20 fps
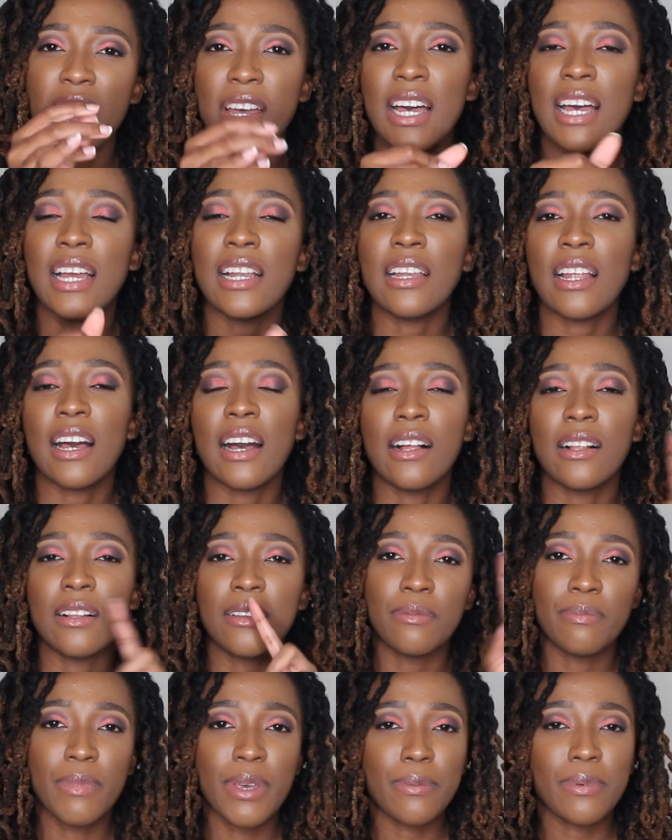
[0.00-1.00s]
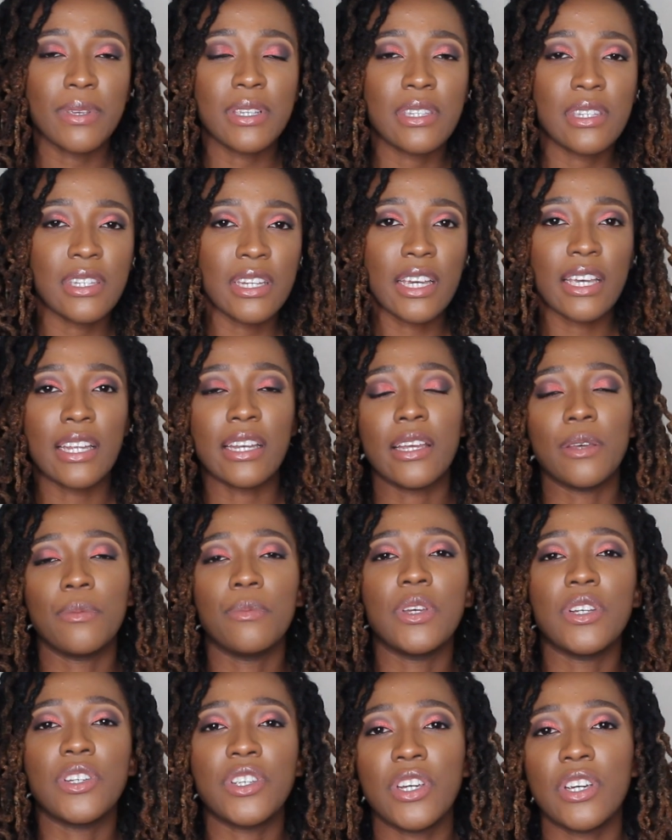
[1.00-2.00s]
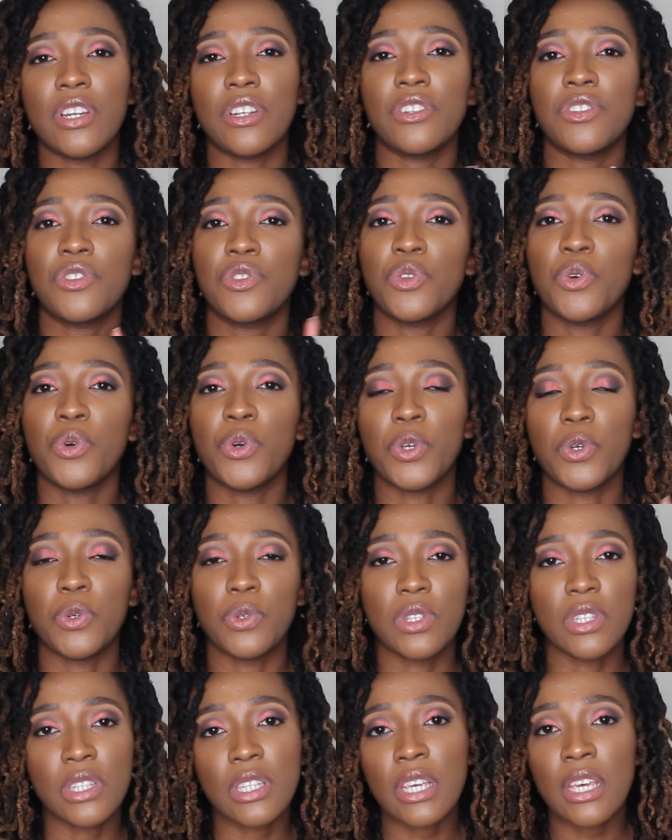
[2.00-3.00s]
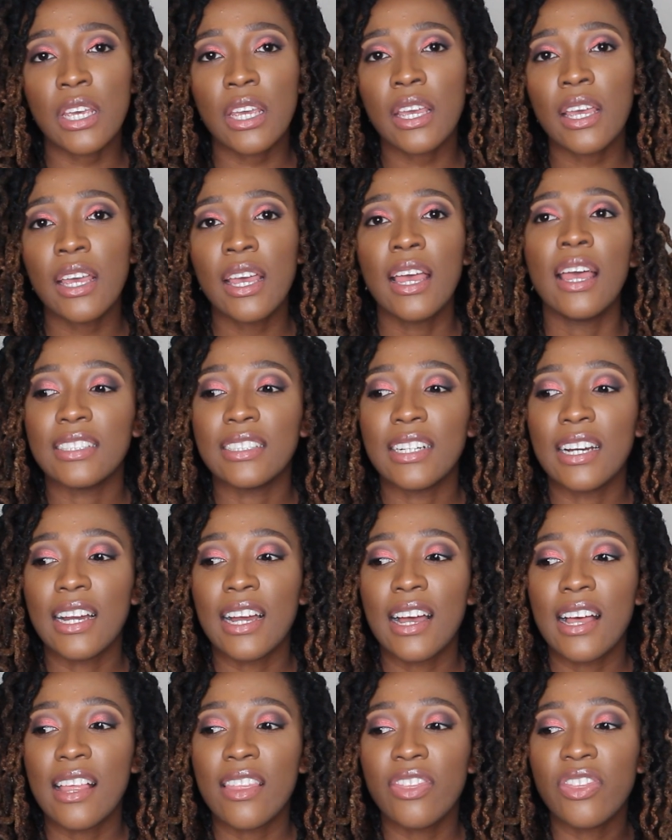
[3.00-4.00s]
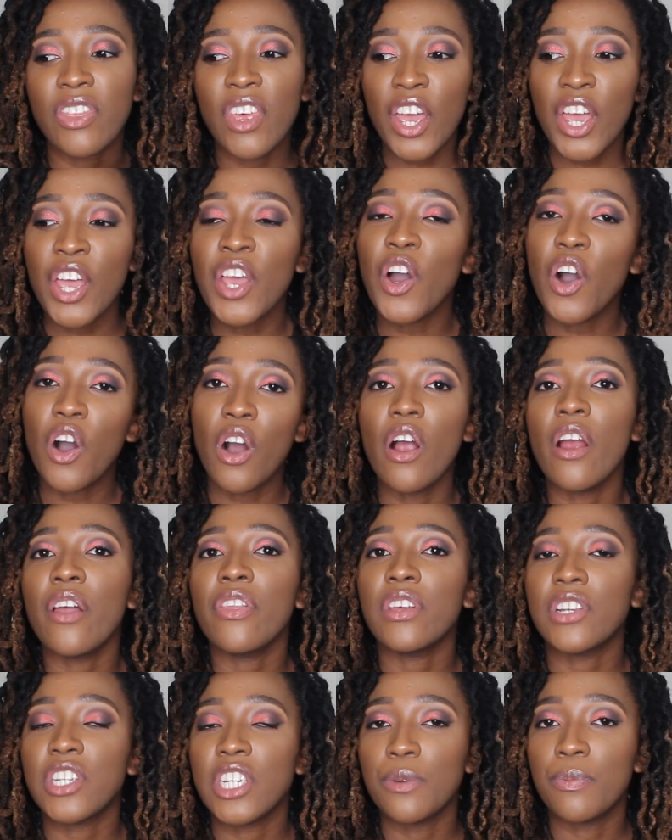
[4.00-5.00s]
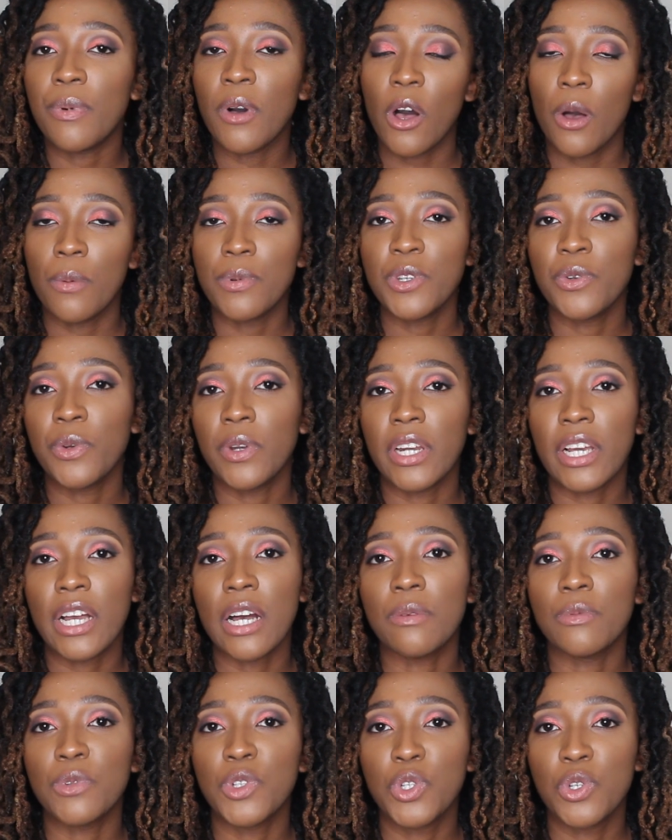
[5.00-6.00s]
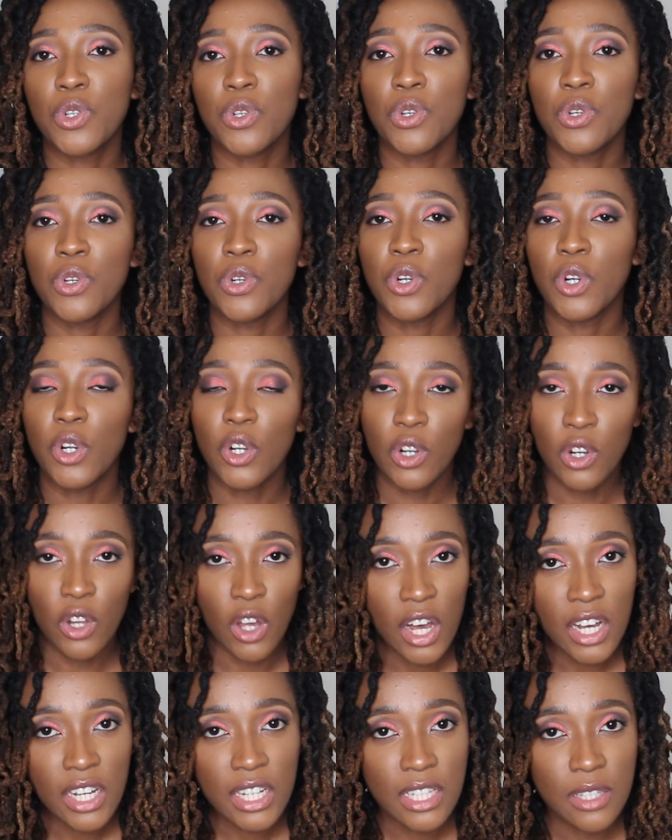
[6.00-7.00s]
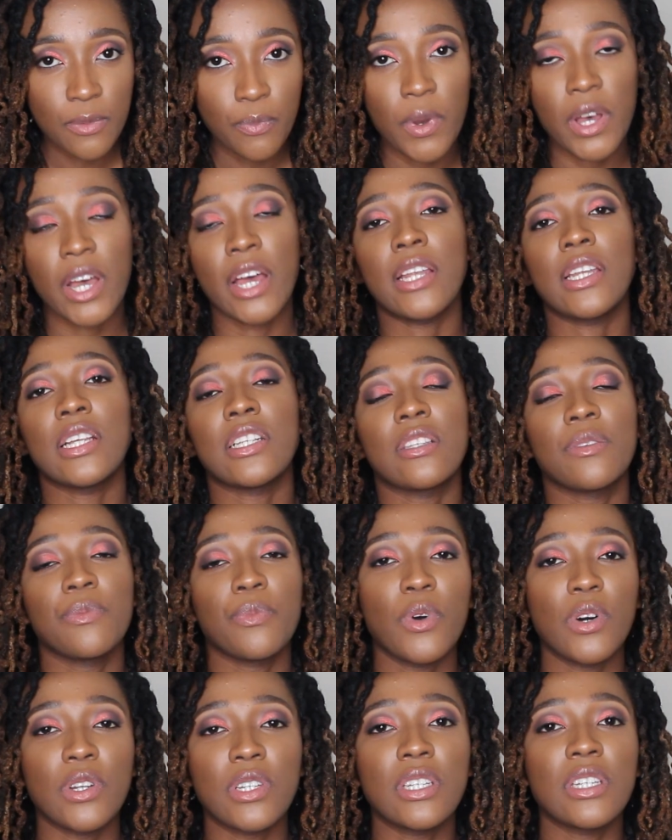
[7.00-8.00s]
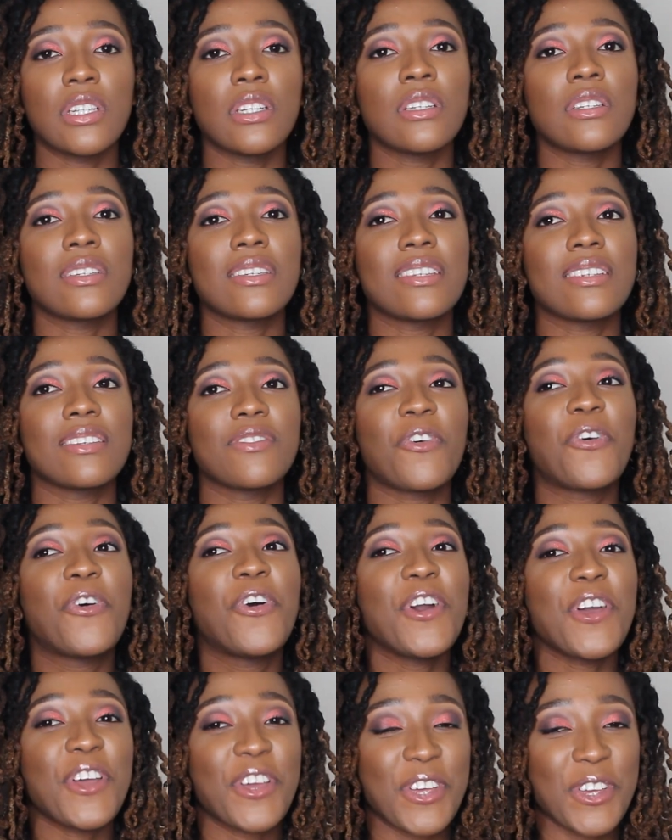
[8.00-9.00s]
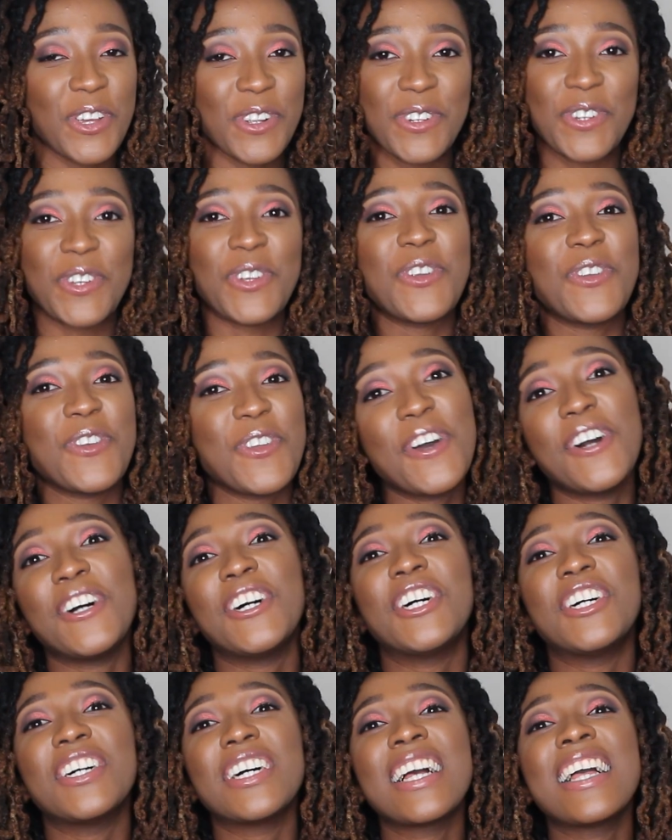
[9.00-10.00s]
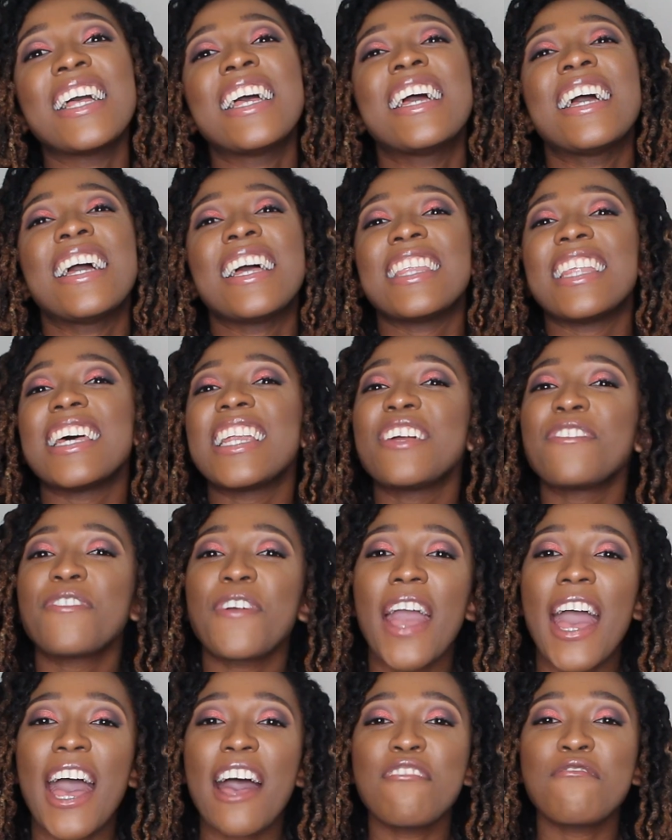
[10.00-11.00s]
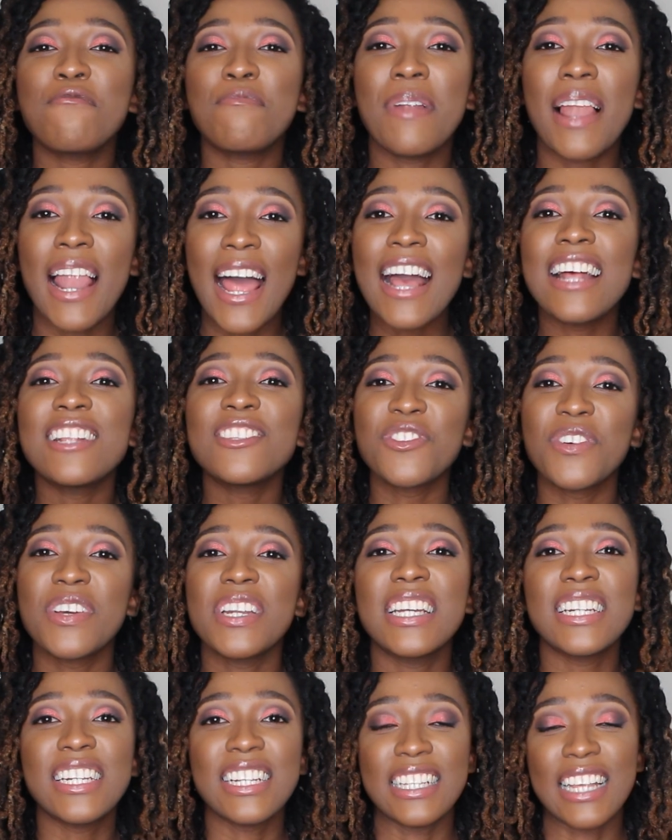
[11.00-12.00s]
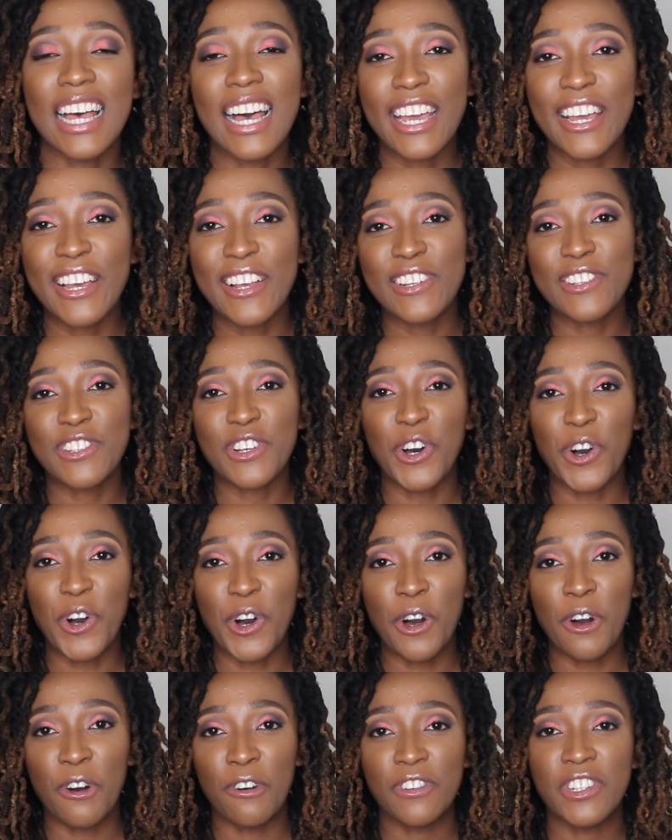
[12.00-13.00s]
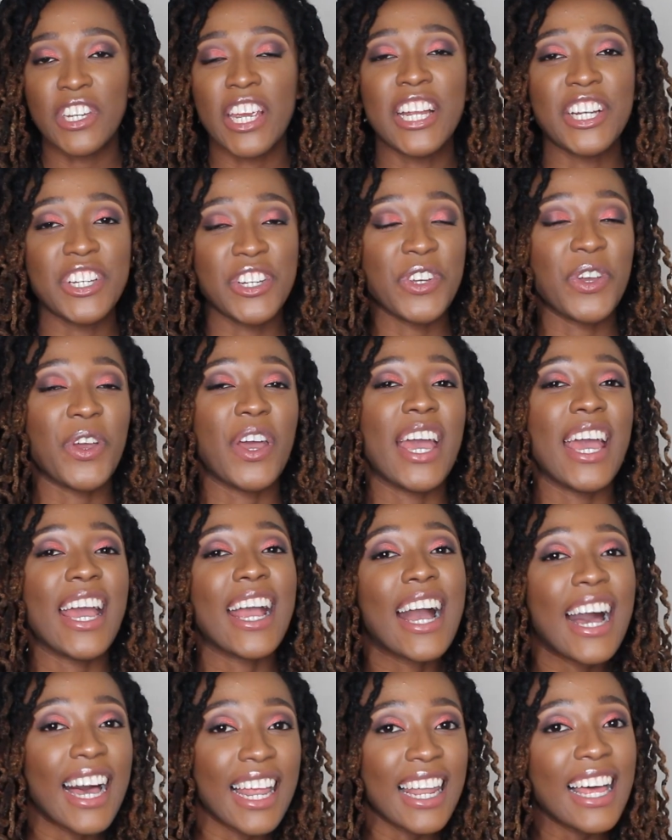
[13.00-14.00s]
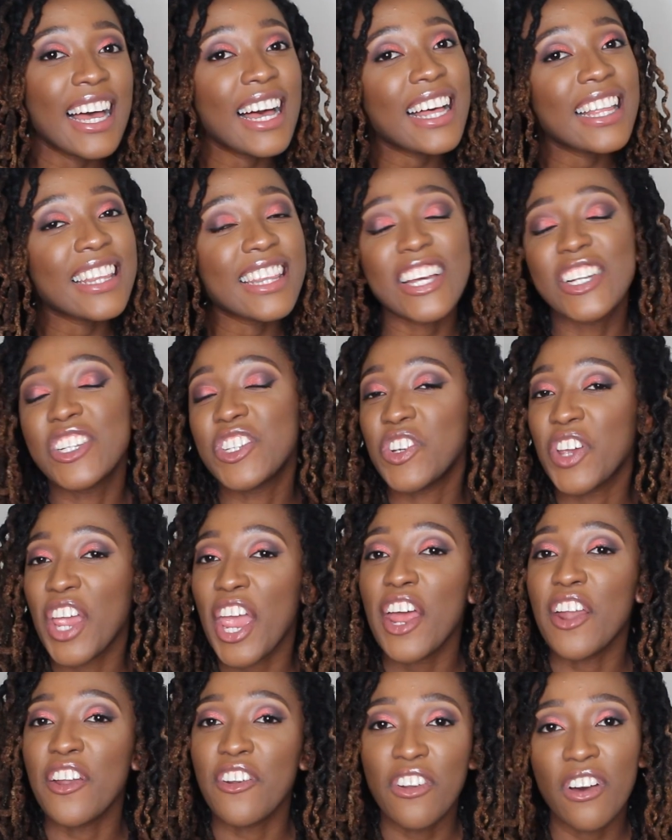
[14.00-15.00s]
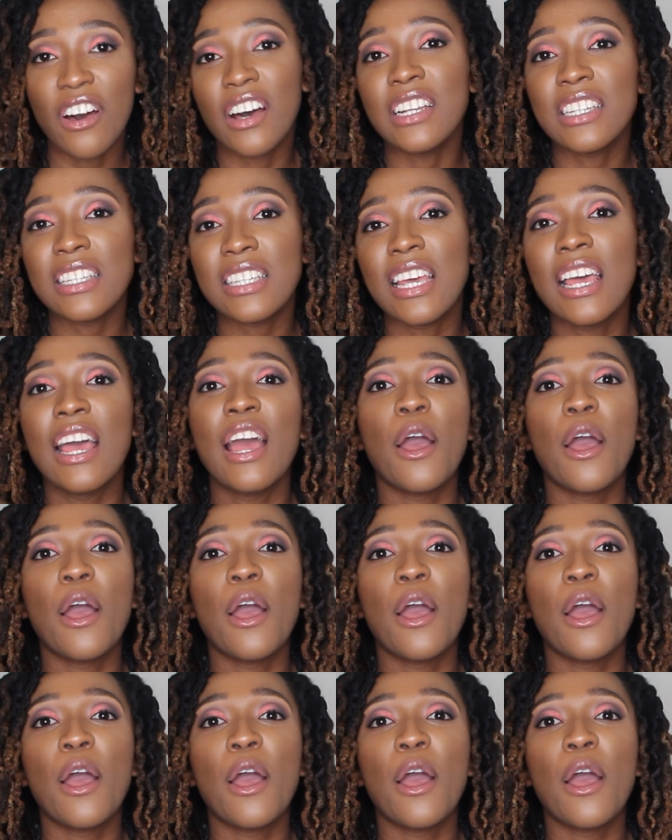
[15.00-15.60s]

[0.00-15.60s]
yarn. I'll maybe stick an image here so you see. They are the cheaper option when it comes to locks, but it's important for you to know that if you have plans or any desires of changing your hair color, that you cannot,